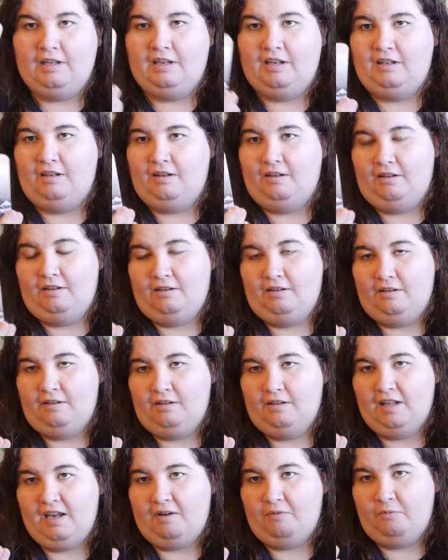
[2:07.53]
in
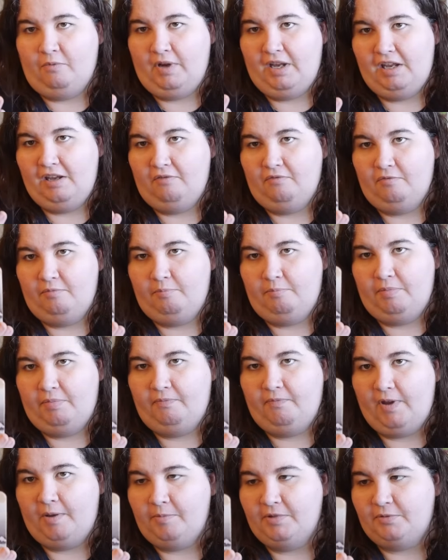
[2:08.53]
that wave,
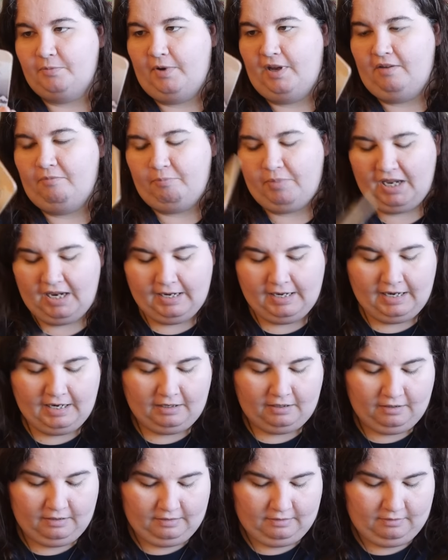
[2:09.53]
famous wave
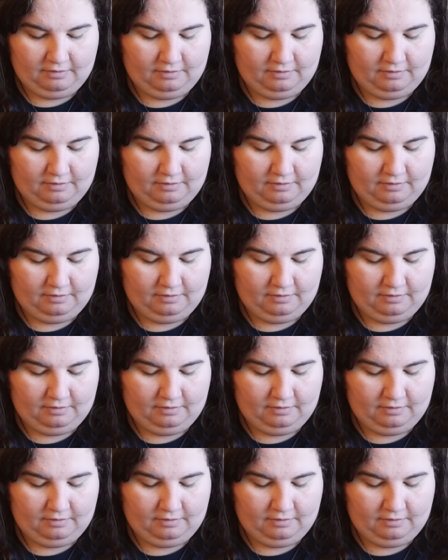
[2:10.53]
painting.